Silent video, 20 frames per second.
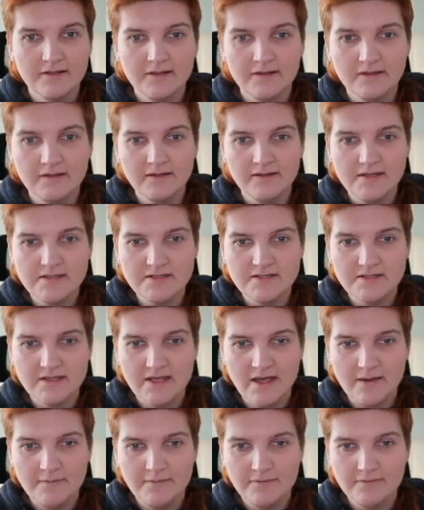this
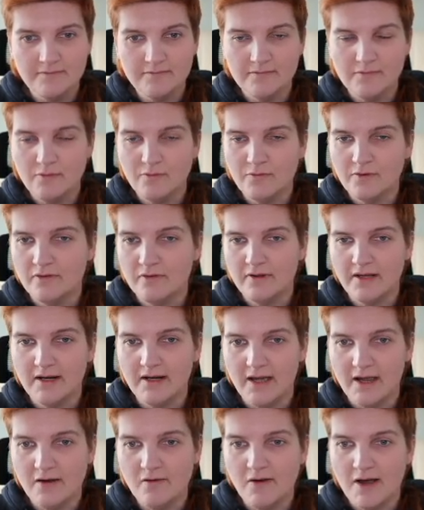step will
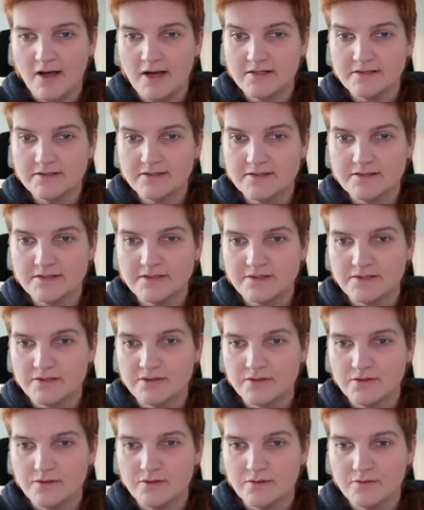allow us
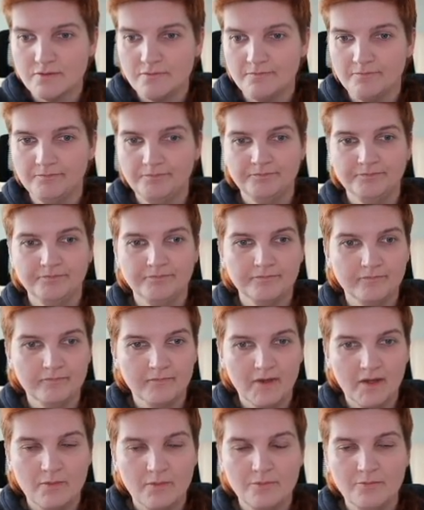to
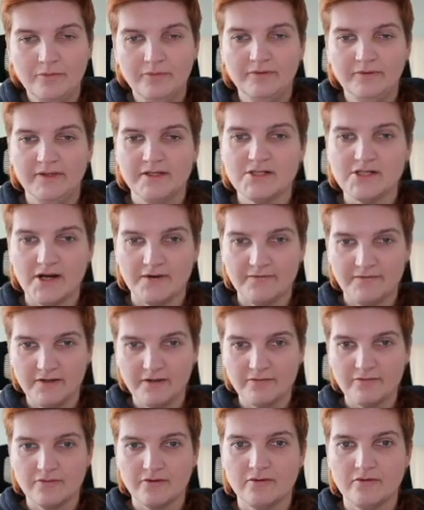put the
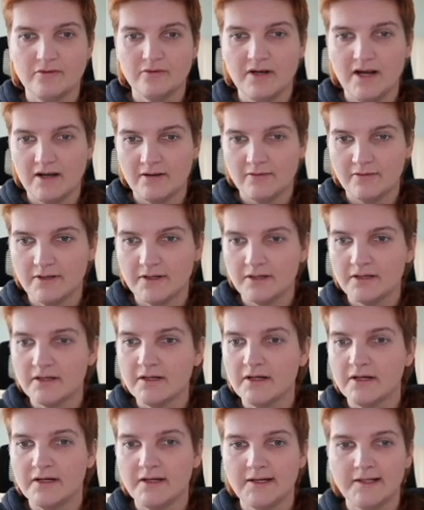traffic through our
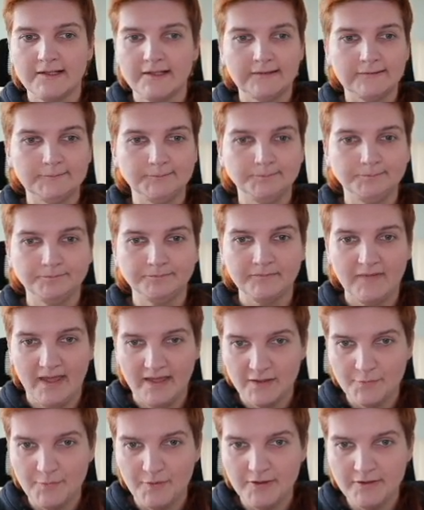
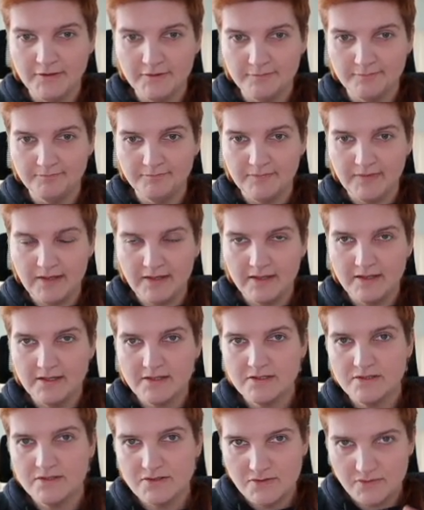endpoint.
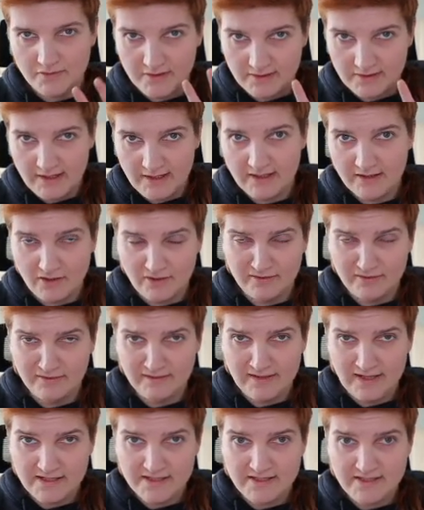So the
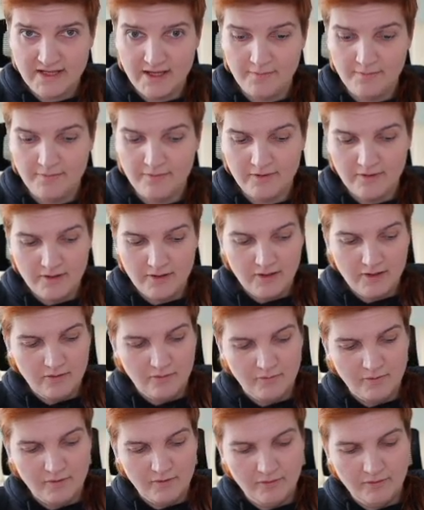next step,
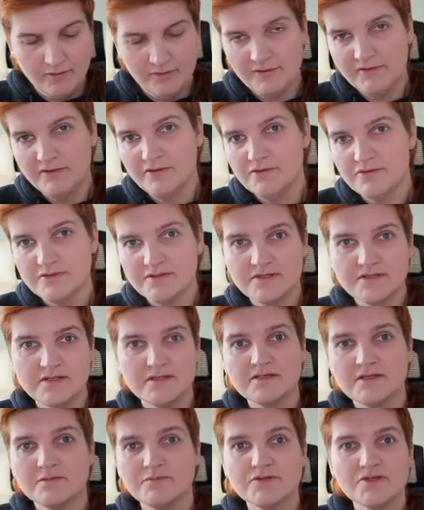we'll use
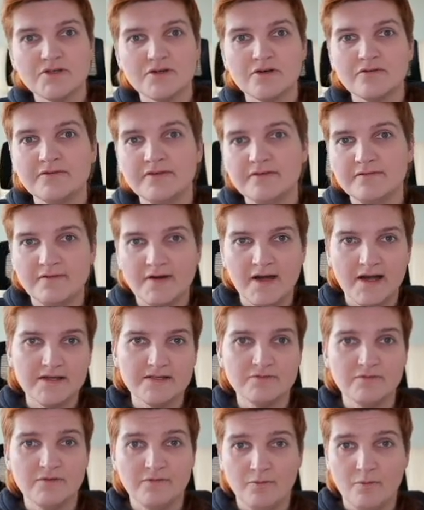some sort of
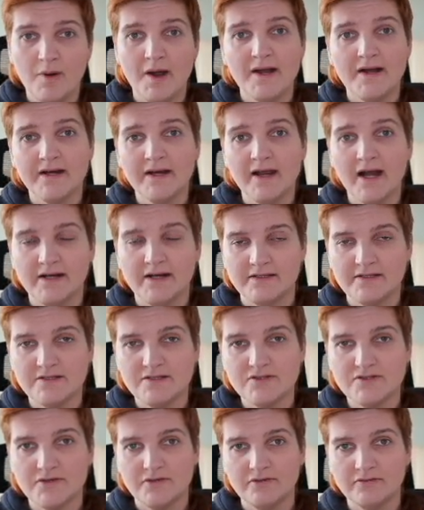device with WireGuard
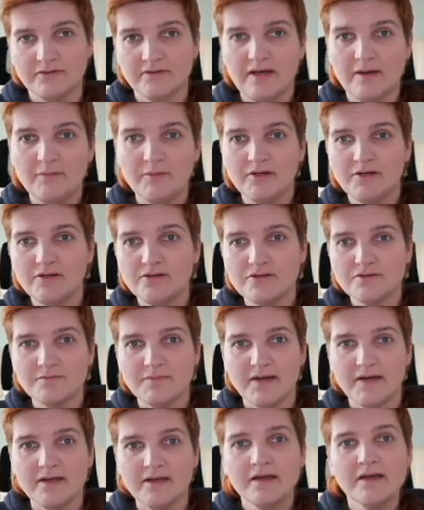installed. I'm going to use
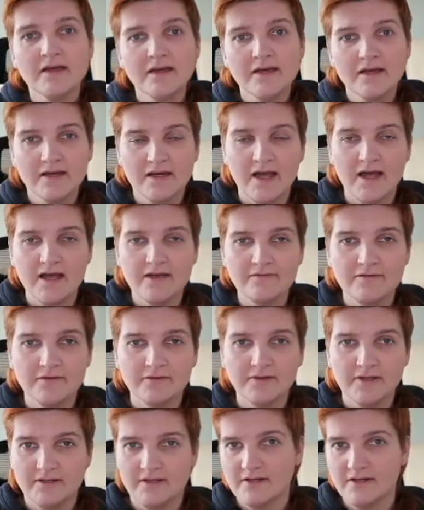my iPhone and I'll